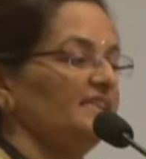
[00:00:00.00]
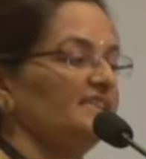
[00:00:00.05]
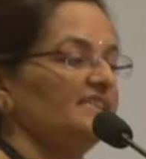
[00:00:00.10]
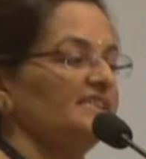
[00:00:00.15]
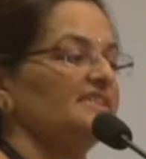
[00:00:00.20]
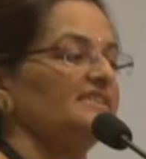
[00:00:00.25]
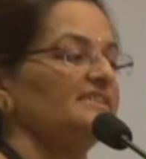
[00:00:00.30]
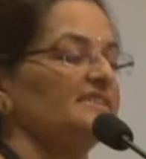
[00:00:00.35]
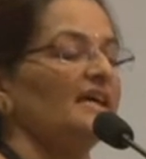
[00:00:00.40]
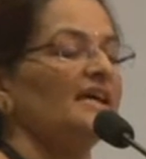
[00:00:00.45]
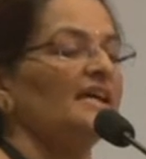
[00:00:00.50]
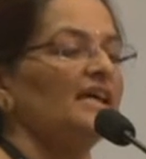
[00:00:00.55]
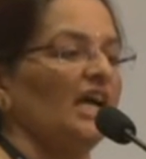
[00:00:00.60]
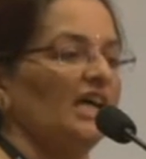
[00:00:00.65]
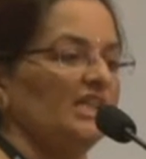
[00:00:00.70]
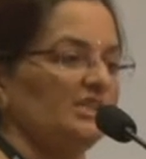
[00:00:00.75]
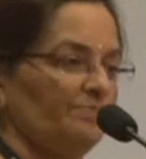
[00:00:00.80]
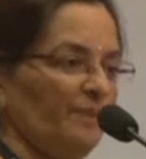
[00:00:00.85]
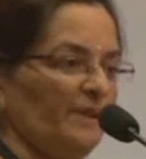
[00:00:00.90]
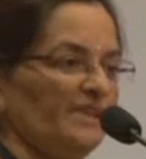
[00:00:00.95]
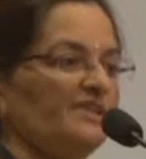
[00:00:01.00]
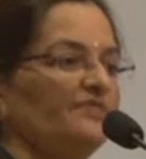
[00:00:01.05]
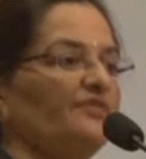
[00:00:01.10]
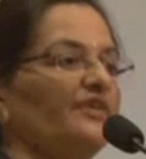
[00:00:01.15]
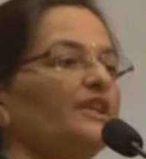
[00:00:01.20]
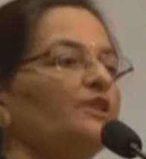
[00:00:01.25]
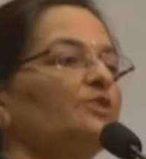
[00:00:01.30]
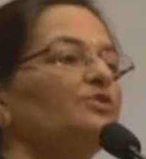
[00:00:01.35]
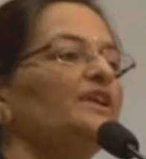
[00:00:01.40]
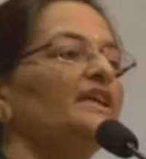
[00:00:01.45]
This is
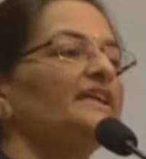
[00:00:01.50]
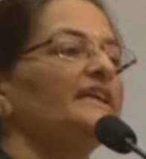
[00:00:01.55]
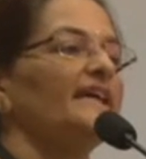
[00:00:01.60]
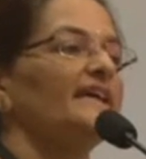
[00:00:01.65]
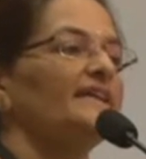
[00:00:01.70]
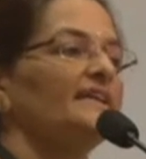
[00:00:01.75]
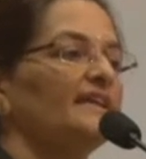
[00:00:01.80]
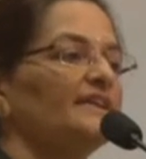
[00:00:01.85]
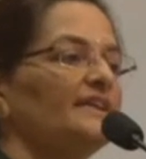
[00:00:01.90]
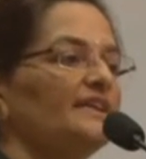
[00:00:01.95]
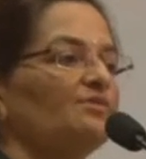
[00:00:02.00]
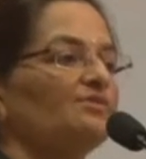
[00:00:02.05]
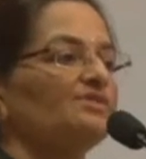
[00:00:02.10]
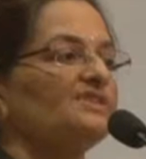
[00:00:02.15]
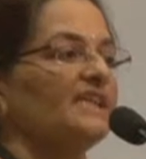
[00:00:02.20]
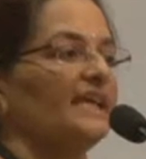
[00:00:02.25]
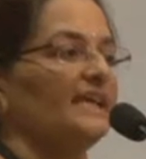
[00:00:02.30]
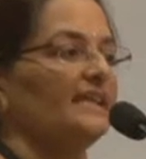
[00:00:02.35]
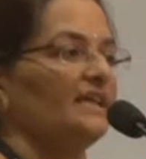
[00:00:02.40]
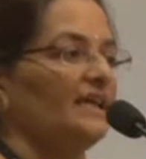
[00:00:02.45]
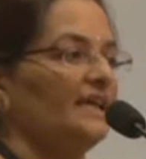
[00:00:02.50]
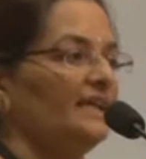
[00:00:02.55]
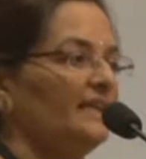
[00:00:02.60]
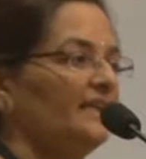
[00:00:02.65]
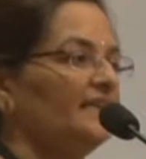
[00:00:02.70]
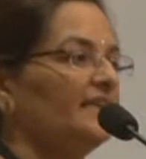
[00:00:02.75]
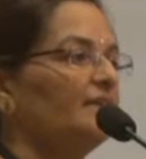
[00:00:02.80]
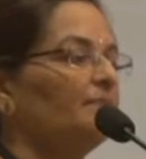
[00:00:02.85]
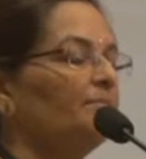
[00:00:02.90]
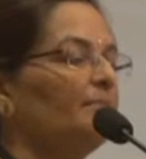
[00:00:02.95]
specific to the data that was
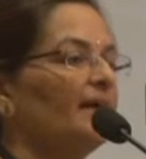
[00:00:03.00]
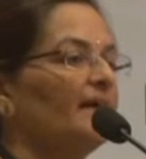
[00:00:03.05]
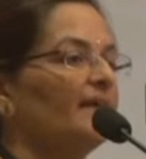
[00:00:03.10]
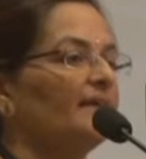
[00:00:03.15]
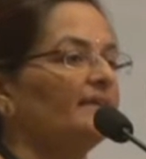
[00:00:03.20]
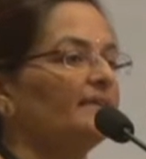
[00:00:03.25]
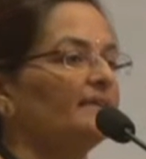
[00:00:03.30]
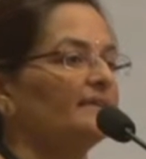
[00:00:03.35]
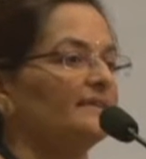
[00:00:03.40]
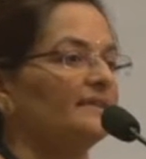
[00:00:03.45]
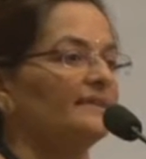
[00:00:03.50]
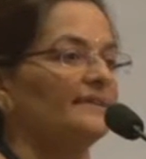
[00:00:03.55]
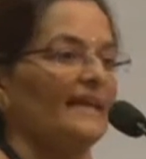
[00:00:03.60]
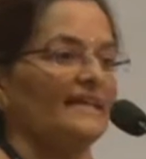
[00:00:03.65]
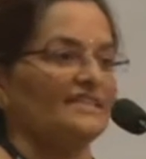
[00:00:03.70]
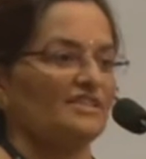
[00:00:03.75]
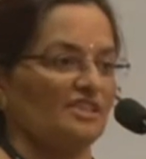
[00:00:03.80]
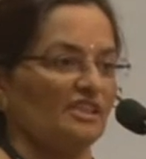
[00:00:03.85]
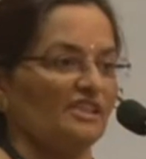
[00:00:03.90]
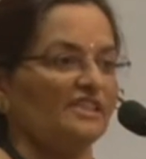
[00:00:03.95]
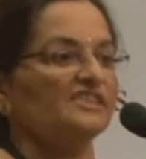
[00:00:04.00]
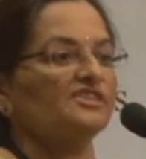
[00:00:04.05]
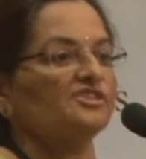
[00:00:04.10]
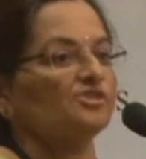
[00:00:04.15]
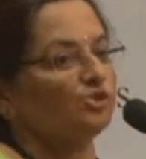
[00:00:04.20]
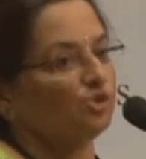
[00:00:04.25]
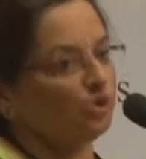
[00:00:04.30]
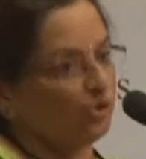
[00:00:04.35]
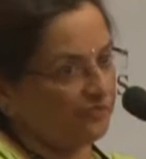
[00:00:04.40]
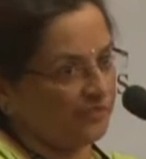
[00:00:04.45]
collected by the National
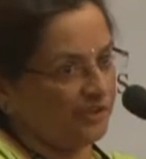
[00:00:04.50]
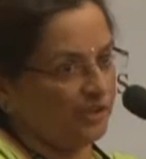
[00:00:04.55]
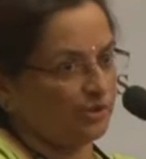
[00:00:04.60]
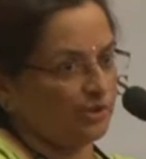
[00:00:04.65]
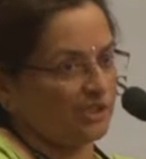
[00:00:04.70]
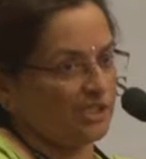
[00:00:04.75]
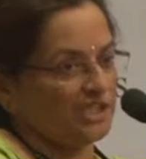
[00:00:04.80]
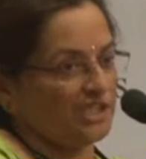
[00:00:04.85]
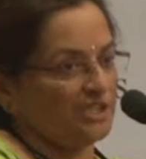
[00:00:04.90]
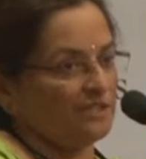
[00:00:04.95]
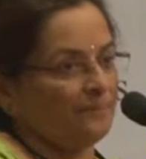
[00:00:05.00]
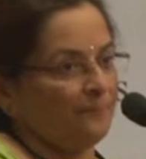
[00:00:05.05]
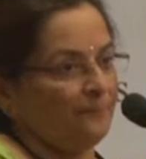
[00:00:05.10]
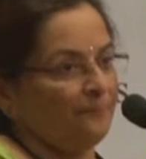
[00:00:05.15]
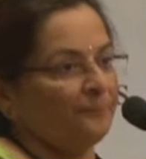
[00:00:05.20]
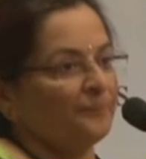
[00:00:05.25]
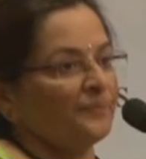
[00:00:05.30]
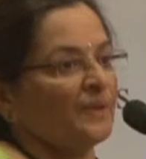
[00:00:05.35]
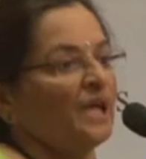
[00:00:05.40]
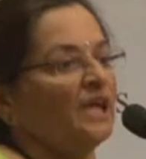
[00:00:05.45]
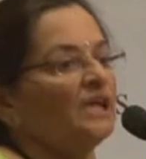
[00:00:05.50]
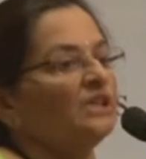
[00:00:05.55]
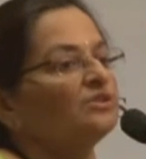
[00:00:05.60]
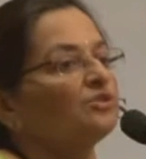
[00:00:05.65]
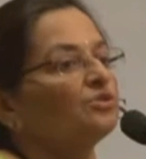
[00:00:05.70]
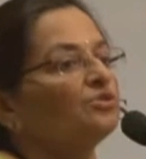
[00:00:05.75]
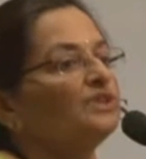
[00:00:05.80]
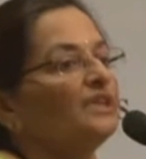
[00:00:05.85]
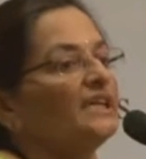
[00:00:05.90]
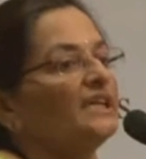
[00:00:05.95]
Institute of Nutrition
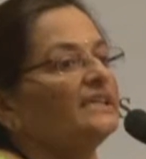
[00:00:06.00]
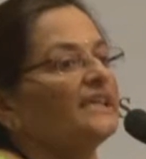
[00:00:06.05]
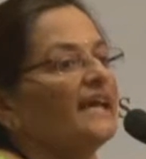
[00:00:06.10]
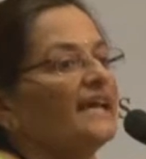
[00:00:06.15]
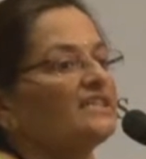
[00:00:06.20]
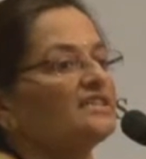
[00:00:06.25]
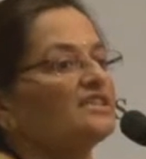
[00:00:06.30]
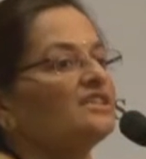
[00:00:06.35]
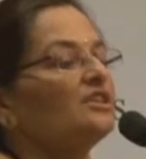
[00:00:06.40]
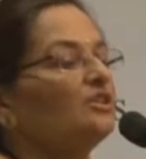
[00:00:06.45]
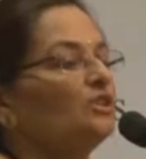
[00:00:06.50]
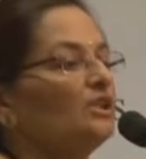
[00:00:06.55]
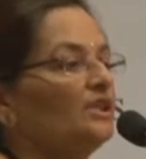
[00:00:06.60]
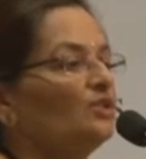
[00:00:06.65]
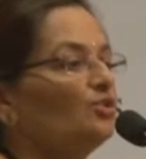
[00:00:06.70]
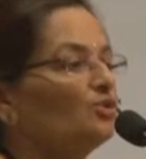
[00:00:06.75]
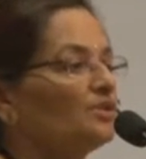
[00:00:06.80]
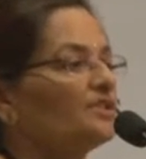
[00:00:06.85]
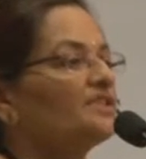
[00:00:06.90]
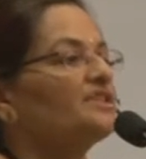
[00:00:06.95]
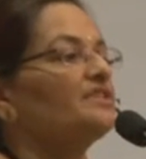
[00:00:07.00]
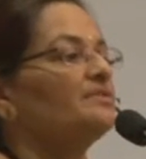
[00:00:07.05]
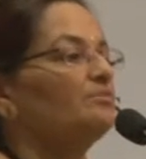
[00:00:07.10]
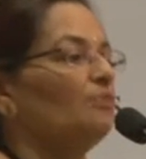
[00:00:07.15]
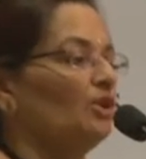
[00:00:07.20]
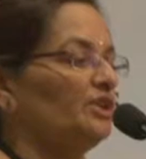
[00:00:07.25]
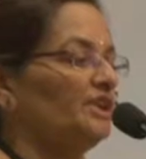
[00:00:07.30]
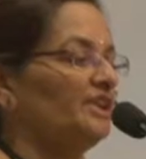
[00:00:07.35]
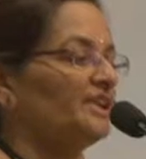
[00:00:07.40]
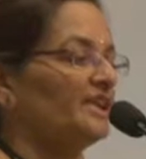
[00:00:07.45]
through their National Nutrition
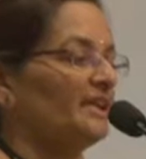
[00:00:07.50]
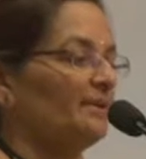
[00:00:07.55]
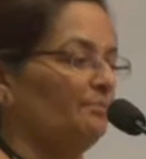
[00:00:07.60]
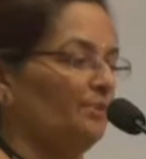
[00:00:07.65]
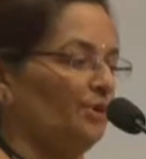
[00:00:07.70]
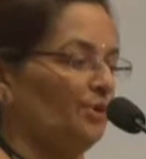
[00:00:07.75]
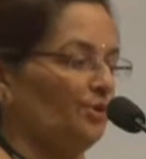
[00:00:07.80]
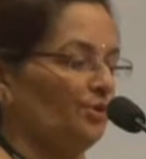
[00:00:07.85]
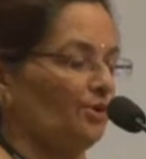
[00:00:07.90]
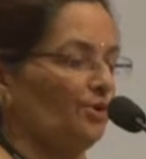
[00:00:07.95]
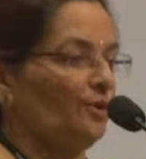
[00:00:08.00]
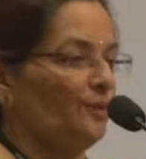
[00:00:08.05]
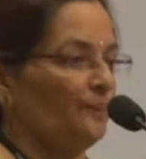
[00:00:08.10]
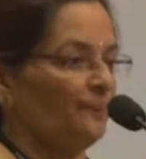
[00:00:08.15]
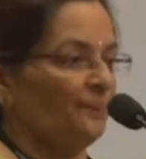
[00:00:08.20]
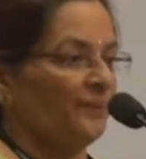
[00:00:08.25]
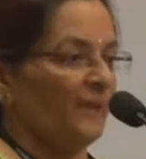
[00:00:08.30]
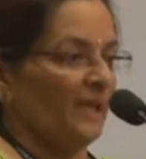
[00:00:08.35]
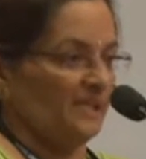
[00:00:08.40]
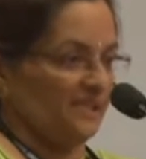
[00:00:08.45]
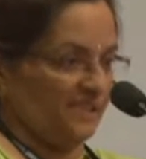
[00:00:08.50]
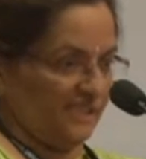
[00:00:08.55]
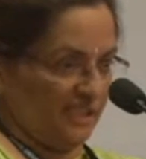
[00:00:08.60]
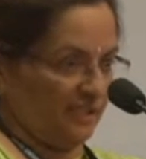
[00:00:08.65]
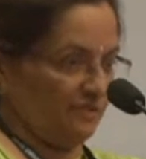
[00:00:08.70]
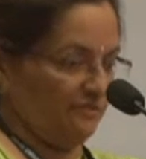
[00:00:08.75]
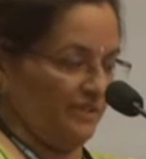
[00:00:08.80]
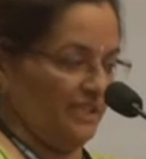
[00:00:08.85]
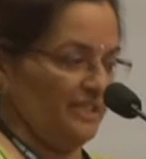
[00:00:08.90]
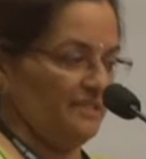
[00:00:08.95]
Monitoring Bureau
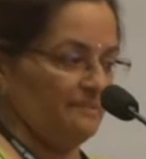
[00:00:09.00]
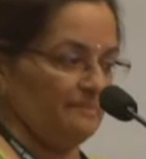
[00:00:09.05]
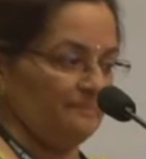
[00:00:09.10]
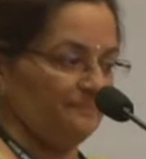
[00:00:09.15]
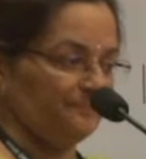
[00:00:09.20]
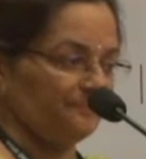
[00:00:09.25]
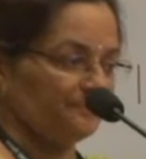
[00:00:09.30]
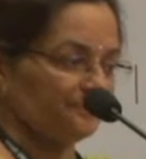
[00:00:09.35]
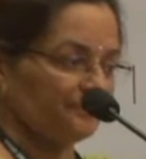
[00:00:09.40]
survey